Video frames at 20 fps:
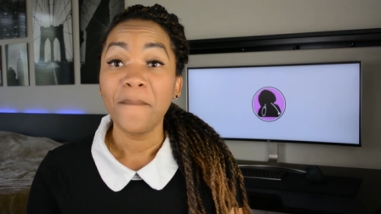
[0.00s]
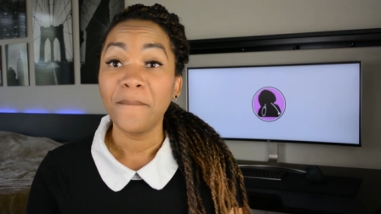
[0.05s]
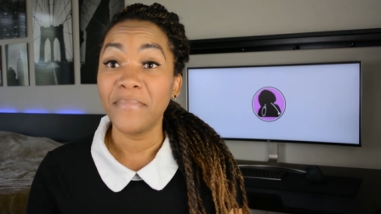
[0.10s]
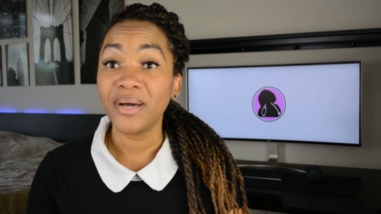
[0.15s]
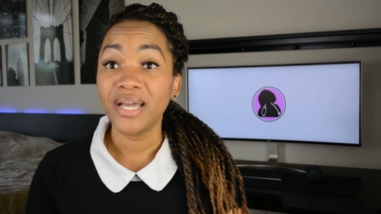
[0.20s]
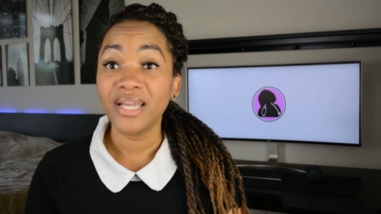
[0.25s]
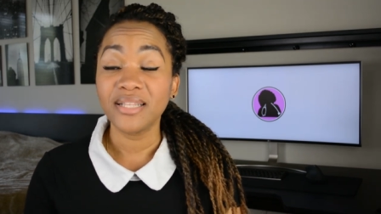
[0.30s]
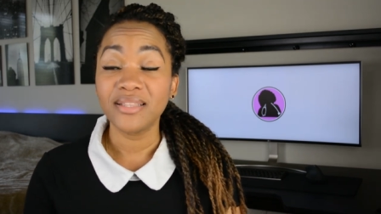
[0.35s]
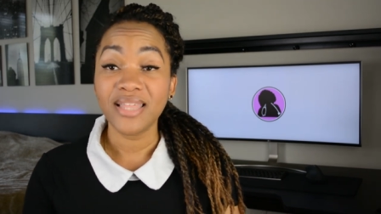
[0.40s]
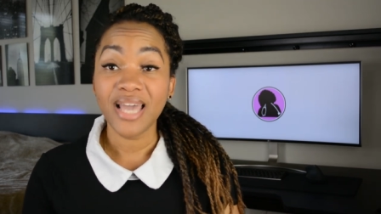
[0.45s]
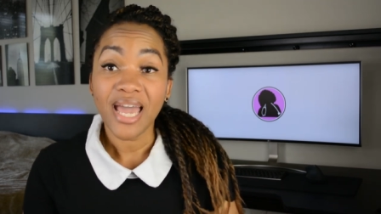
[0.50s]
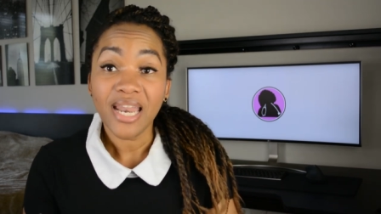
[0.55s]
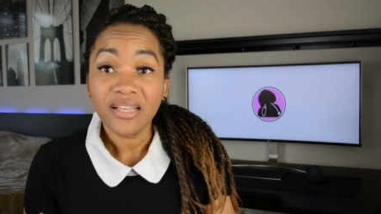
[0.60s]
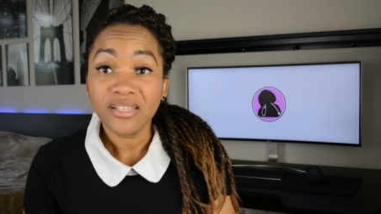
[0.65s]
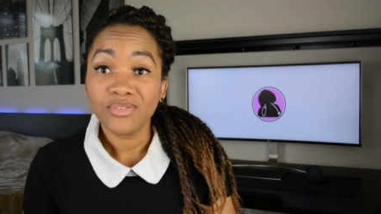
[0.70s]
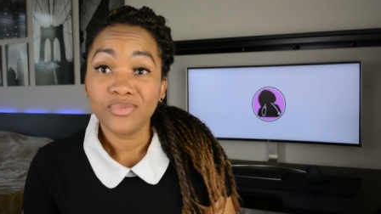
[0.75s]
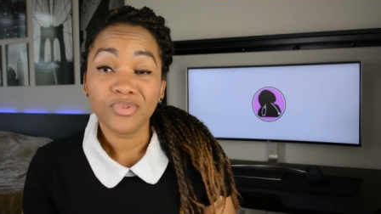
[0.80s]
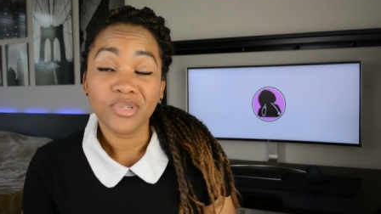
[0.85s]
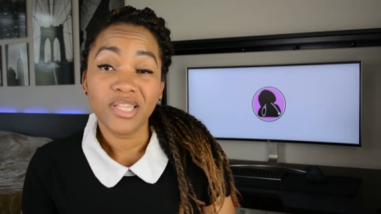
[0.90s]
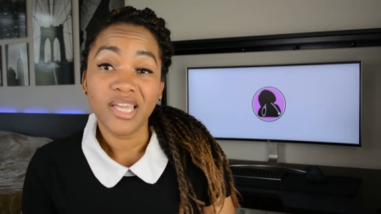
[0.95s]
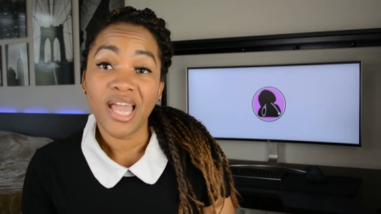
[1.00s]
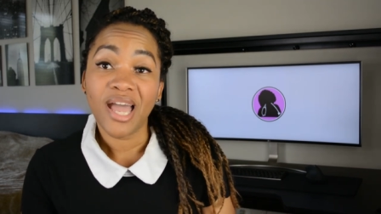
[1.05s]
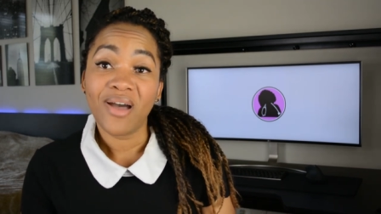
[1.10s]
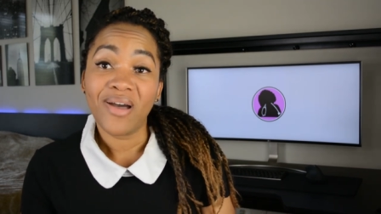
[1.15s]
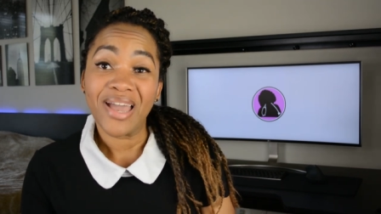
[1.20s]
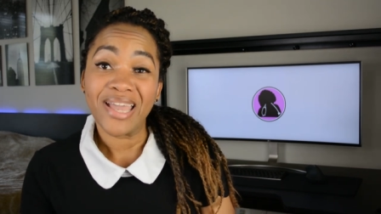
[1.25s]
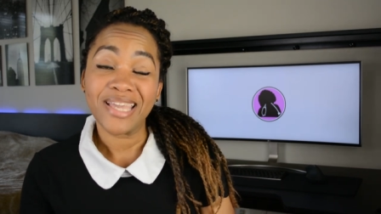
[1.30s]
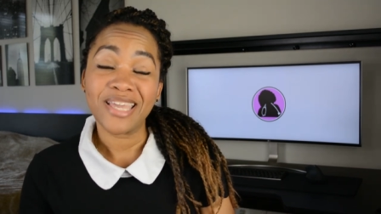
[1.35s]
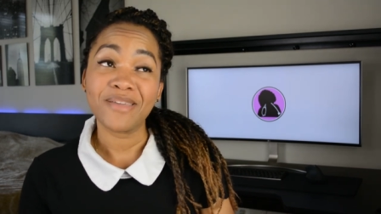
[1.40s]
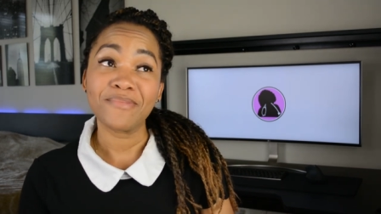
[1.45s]
But that is really
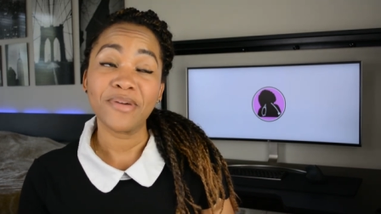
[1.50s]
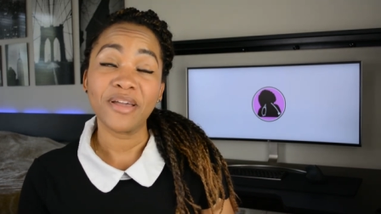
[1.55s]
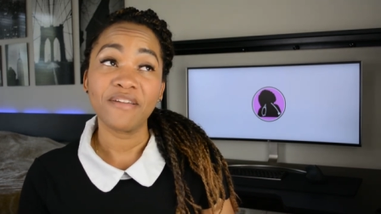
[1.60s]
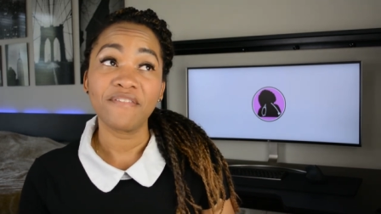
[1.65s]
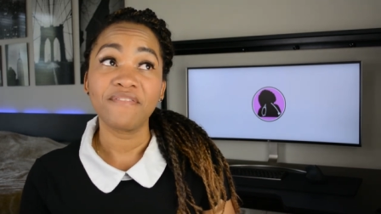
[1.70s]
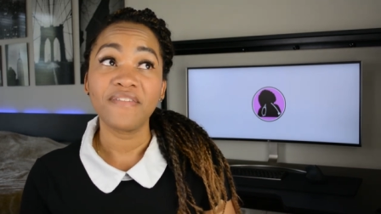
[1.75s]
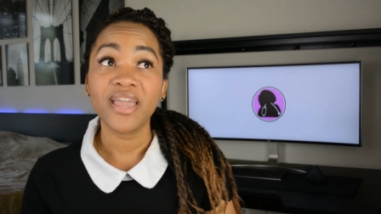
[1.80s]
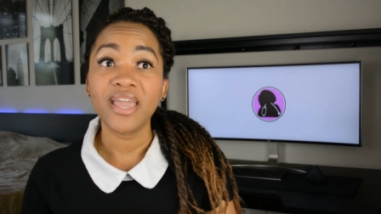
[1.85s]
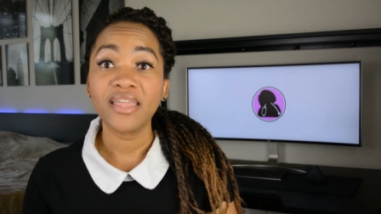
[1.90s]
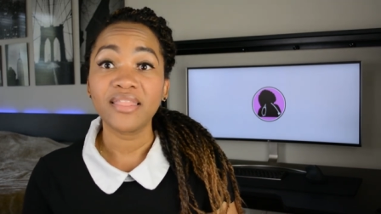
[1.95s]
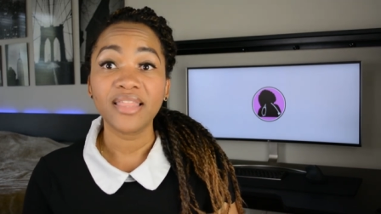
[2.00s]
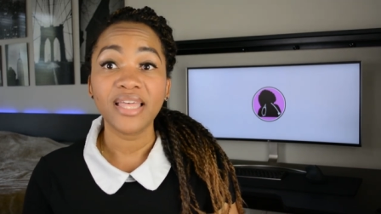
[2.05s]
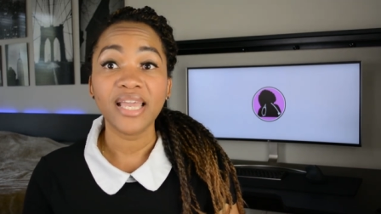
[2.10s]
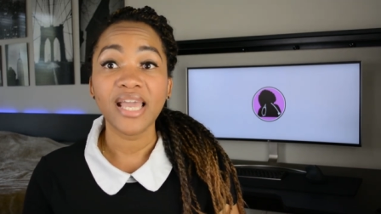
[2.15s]
how I keep my faith.